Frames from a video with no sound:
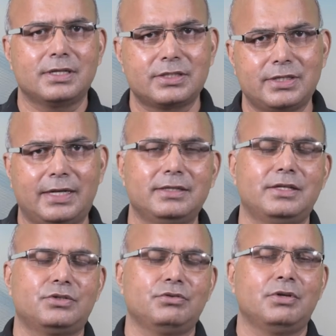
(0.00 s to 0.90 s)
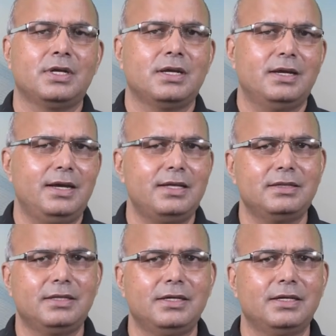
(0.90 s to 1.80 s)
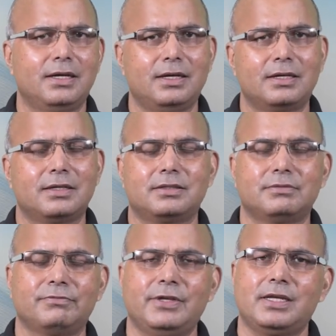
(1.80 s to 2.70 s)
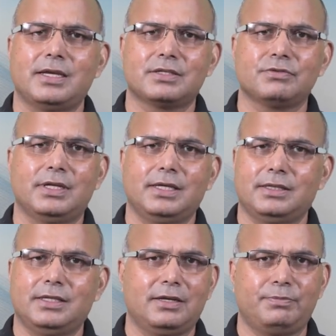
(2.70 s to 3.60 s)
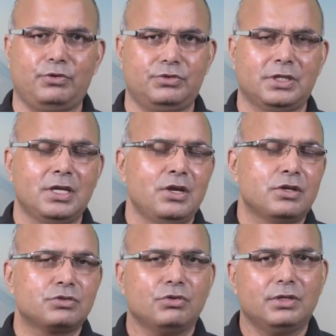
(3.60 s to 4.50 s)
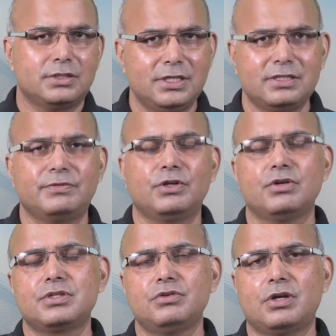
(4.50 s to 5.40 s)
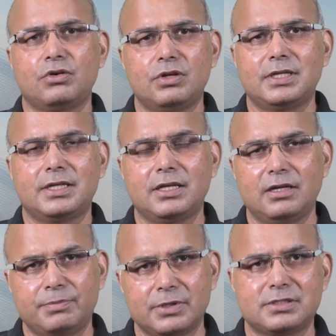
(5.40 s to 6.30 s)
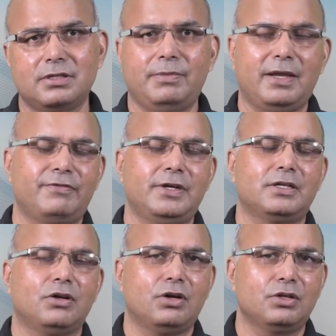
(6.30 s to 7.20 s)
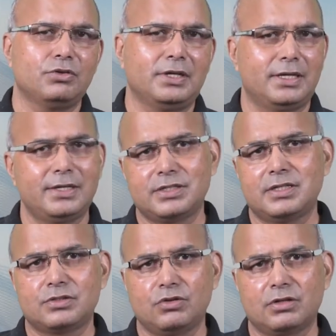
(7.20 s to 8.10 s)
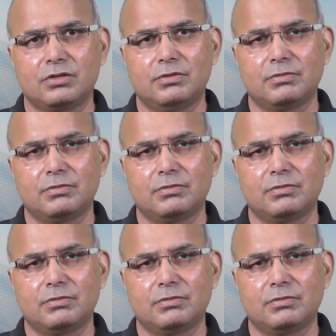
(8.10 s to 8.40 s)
understand the issue, and they are very casual in their approach. So just because you are not taking any personal benefit or your intention is not